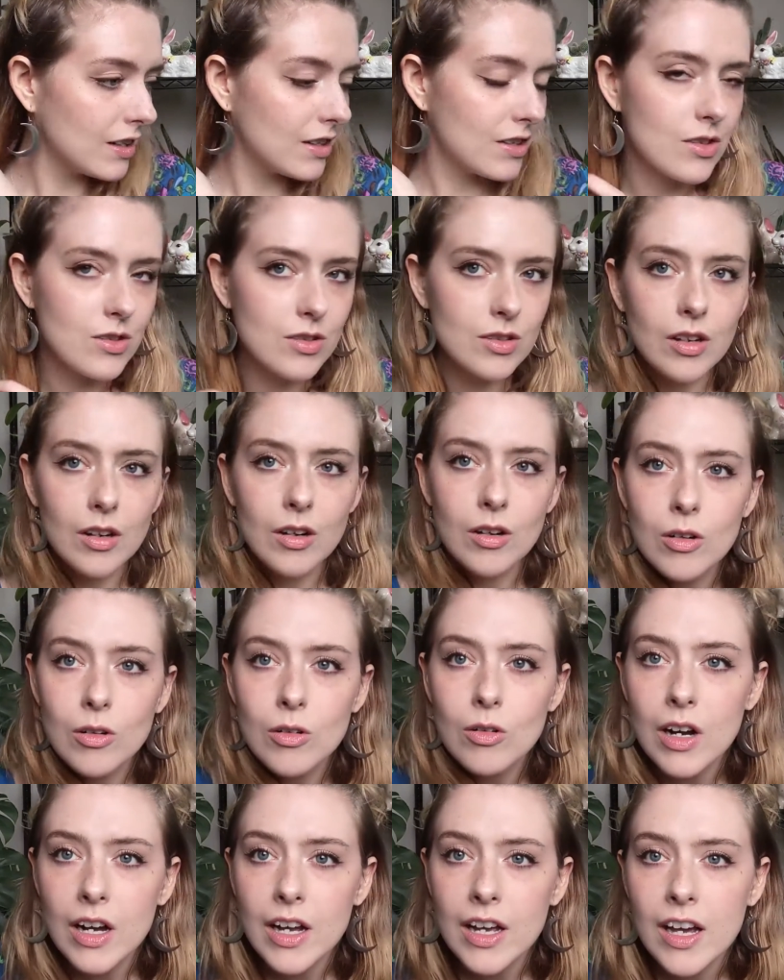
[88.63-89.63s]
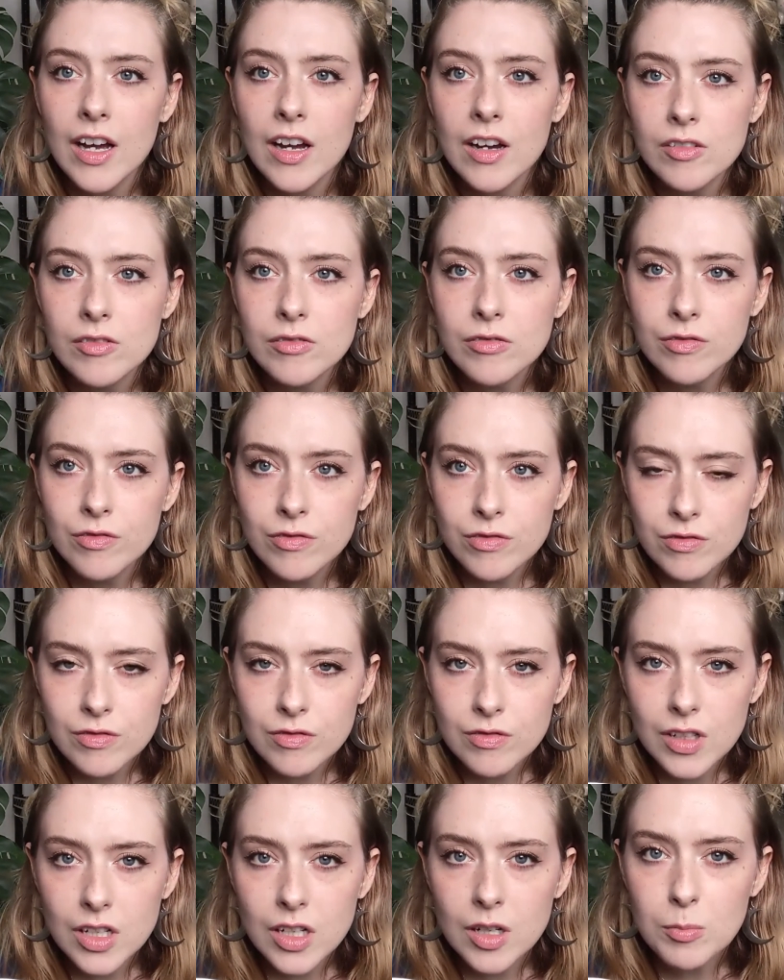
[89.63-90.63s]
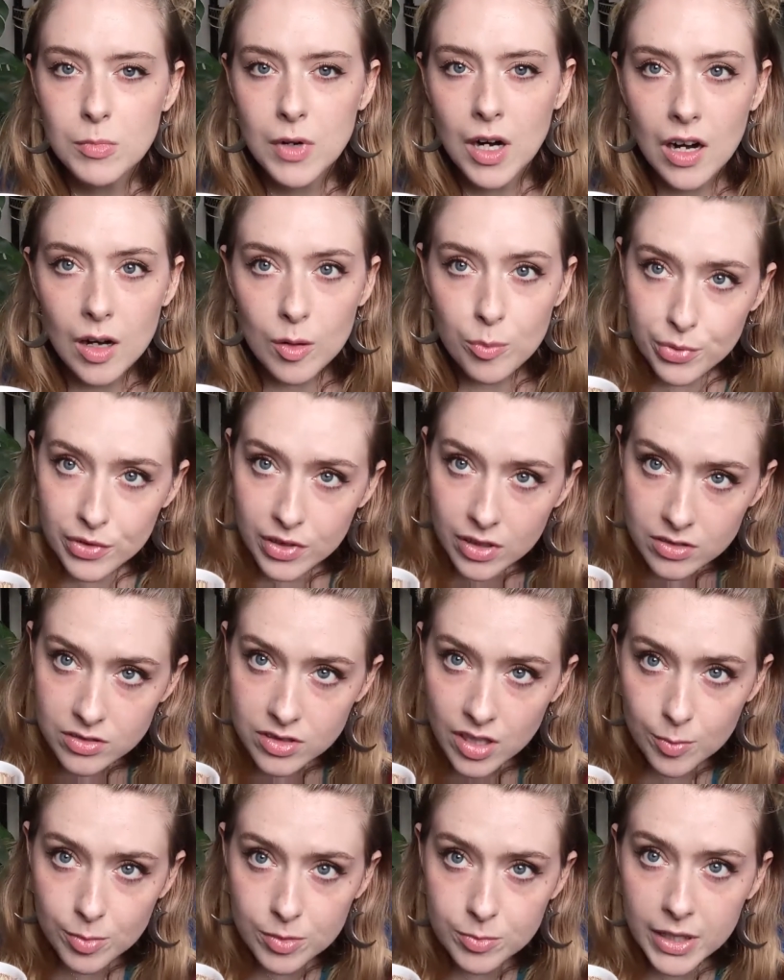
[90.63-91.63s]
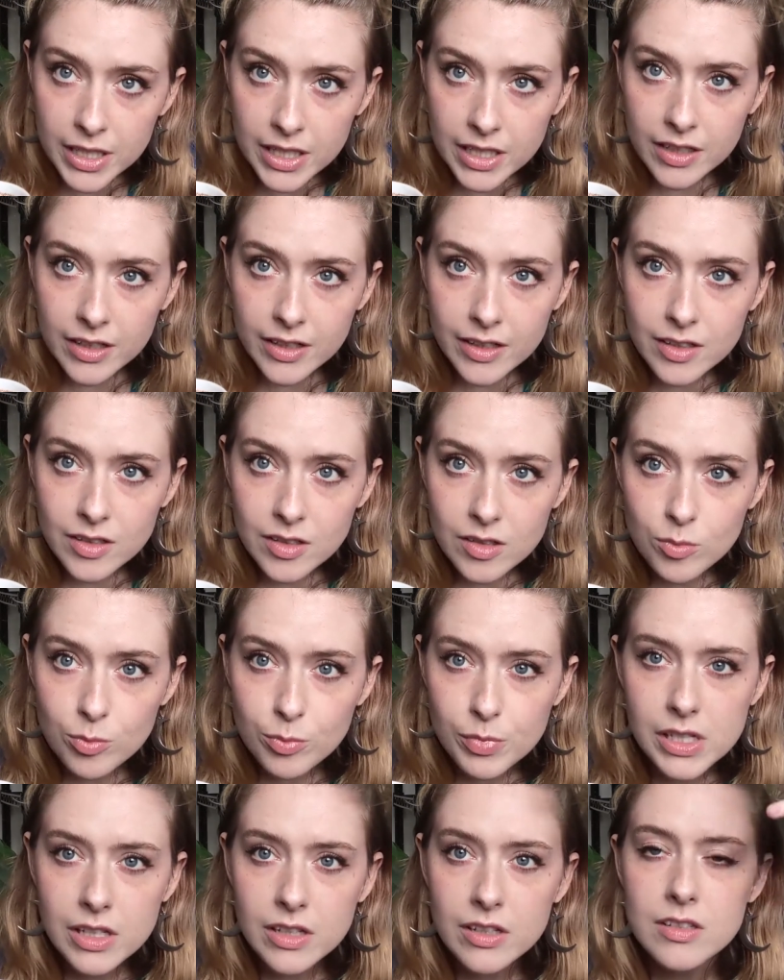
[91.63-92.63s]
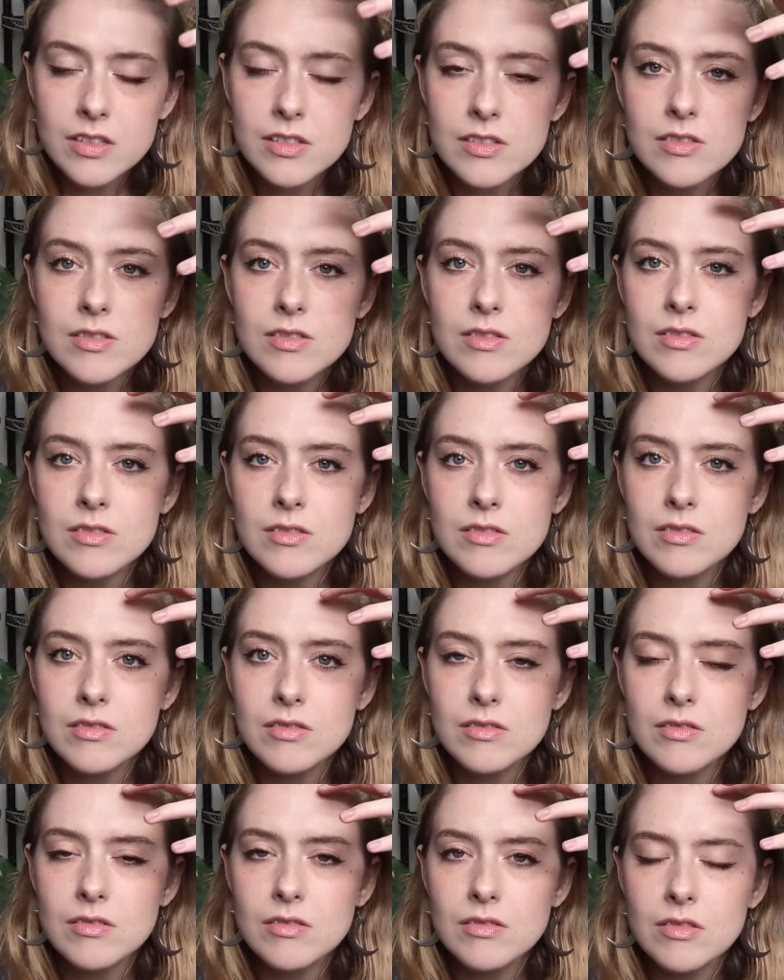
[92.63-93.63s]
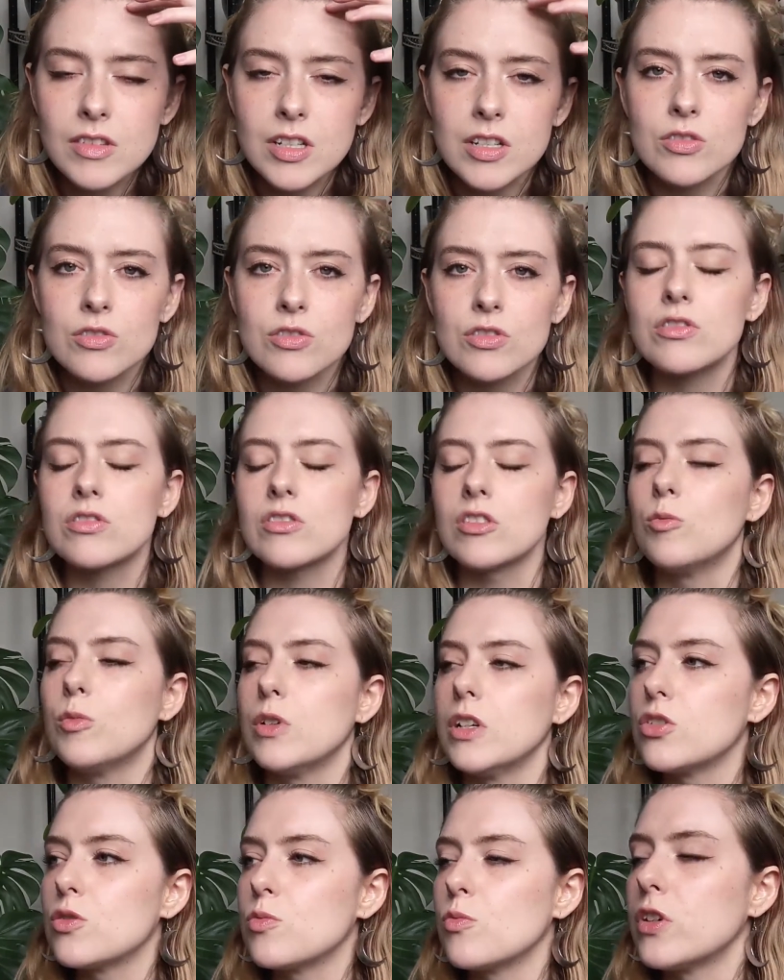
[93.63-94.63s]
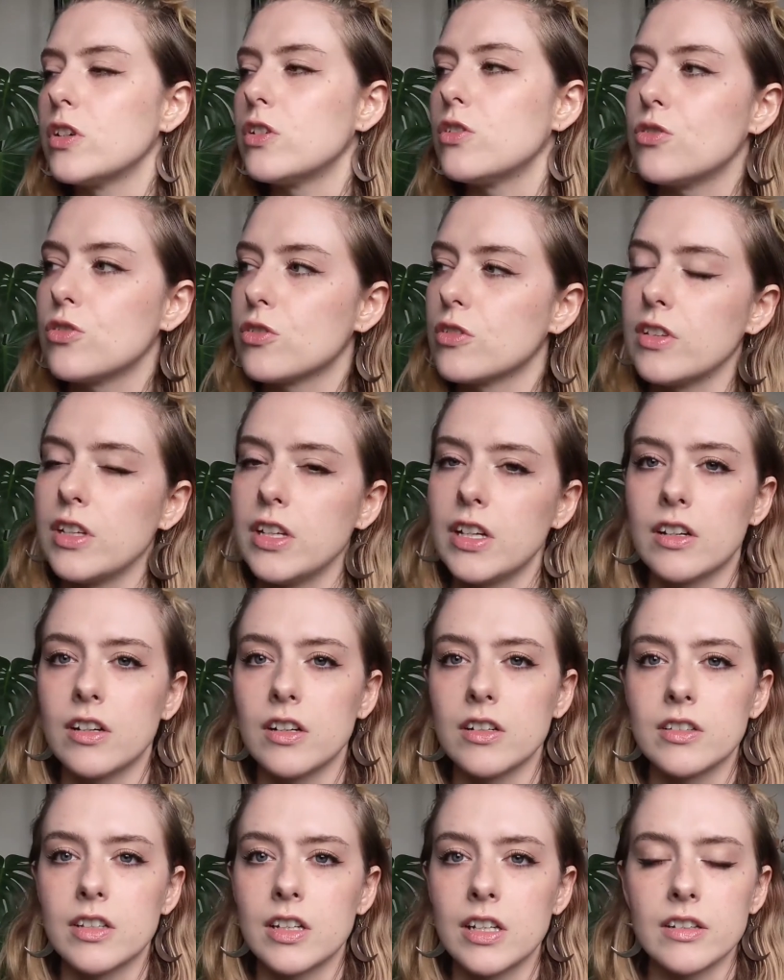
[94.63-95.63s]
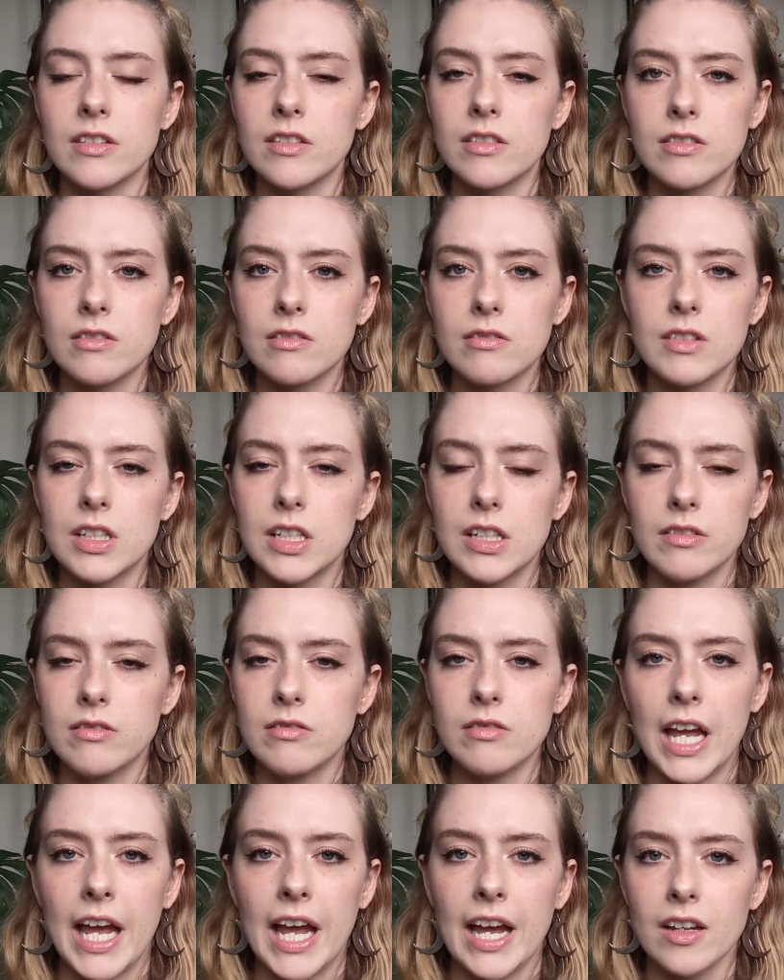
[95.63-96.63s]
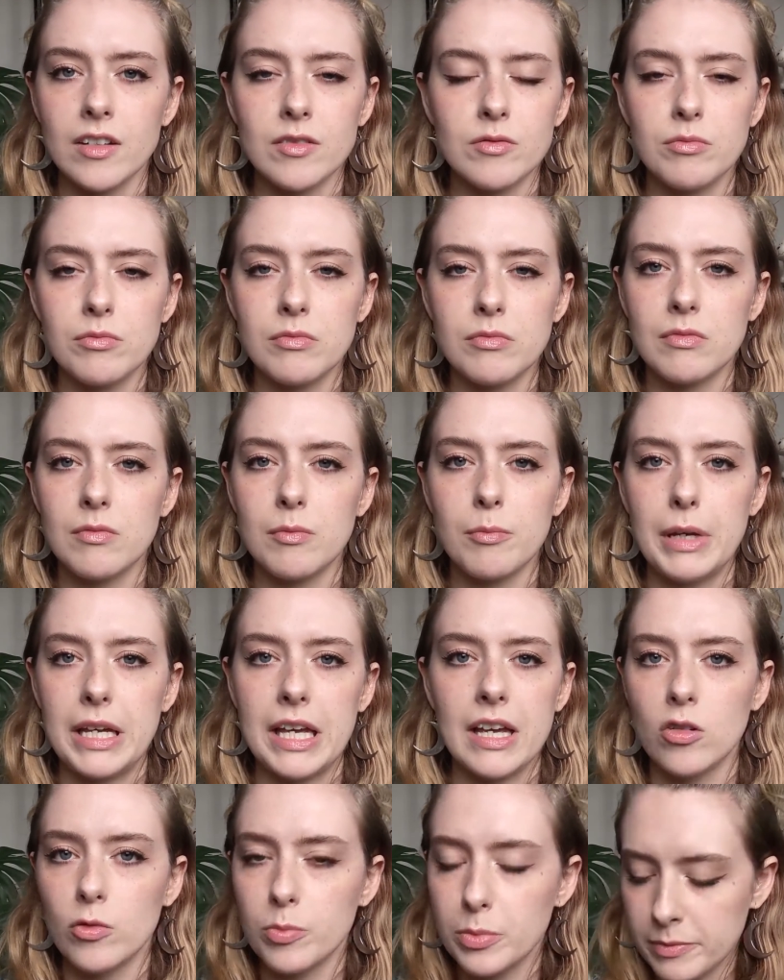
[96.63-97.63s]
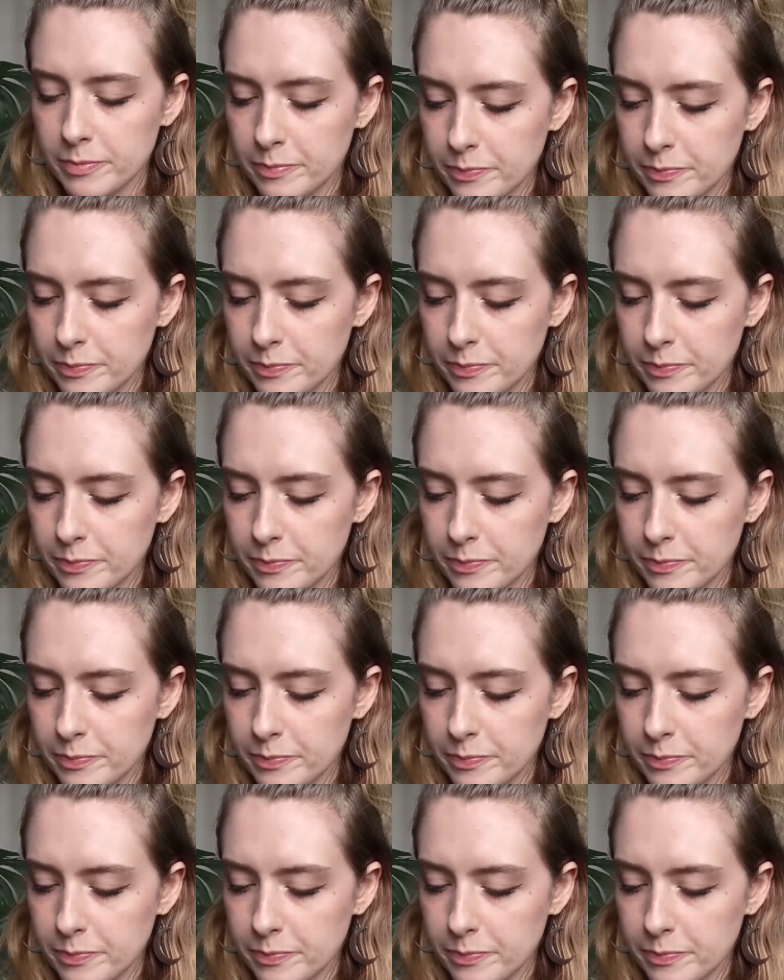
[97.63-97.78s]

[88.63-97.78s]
so I have a mop on top of my head because there's just so much moisture in the air that it can't be helped.